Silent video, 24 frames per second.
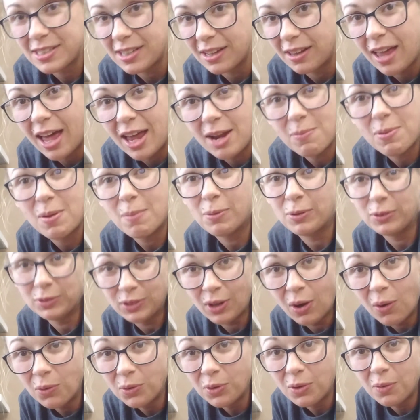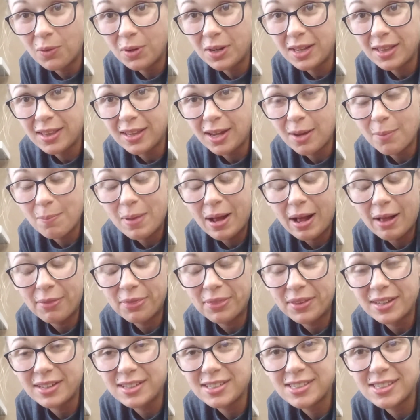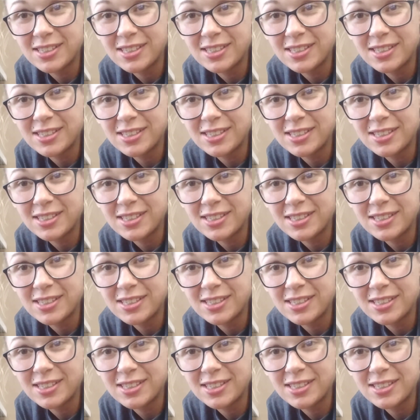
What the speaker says: A lot of people don't know anything about this.